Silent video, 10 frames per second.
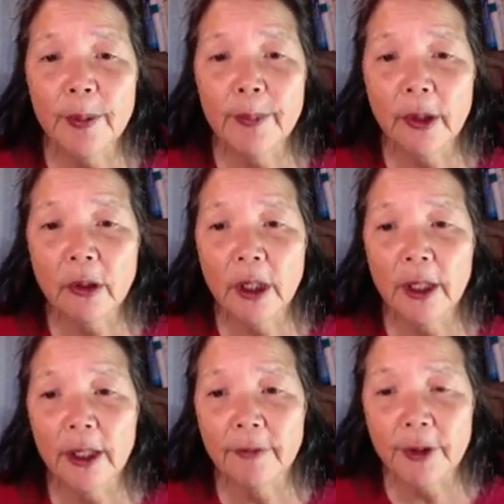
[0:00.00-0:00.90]
the
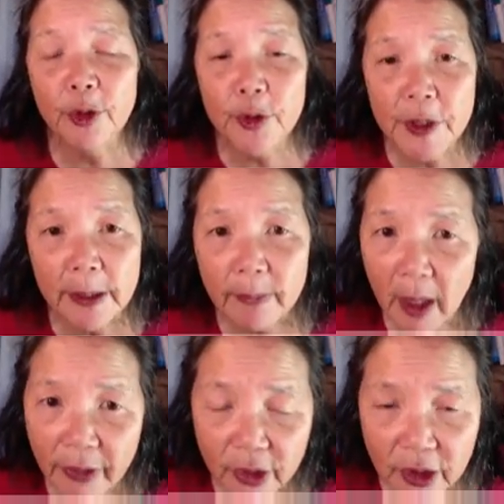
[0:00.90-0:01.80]
milk of a nursing
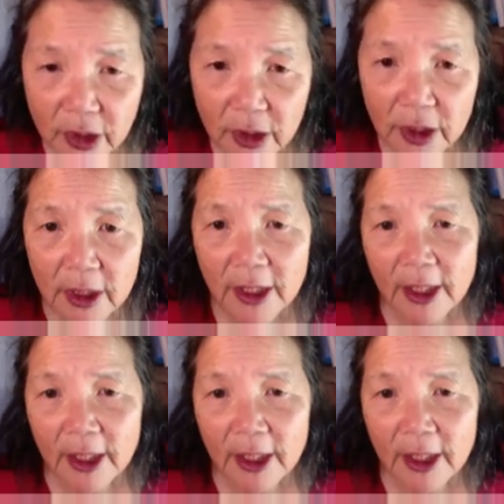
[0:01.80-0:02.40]
mother.